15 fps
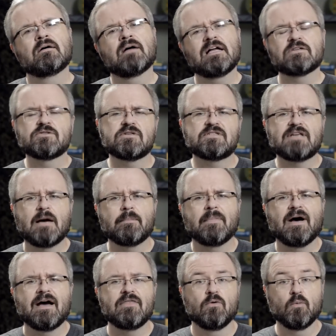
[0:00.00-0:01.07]
I also stopped
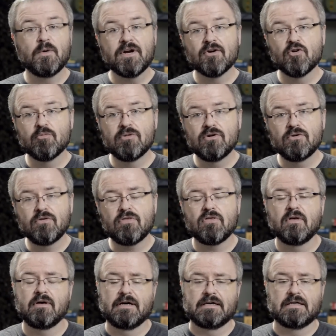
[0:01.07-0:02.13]
by the Wyrd booth,
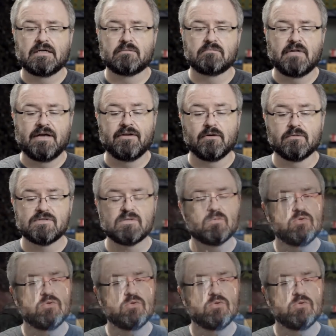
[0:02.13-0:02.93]
um, and there was some